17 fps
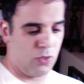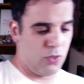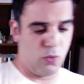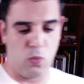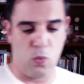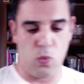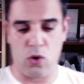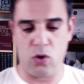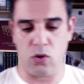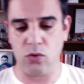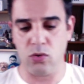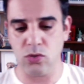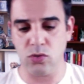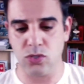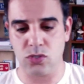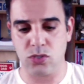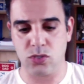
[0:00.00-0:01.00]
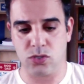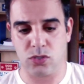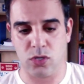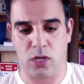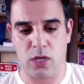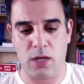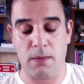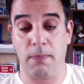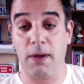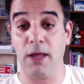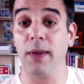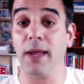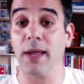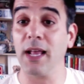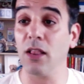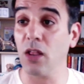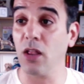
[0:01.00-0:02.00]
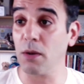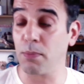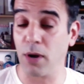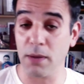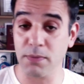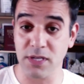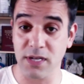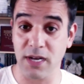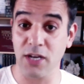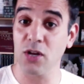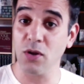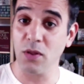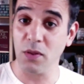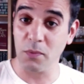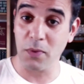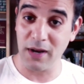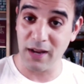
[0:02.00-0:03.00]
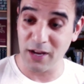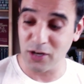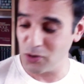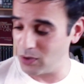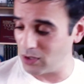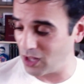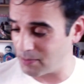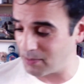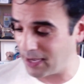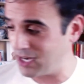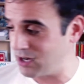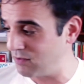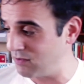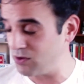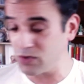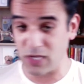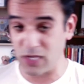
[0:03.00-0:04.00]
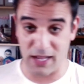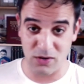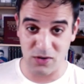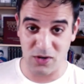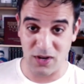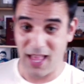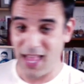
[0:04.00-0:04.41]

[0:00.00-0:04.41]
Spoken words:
world's, by the way, I got a lot of props in here. You know, when I do a lot of interviews, I got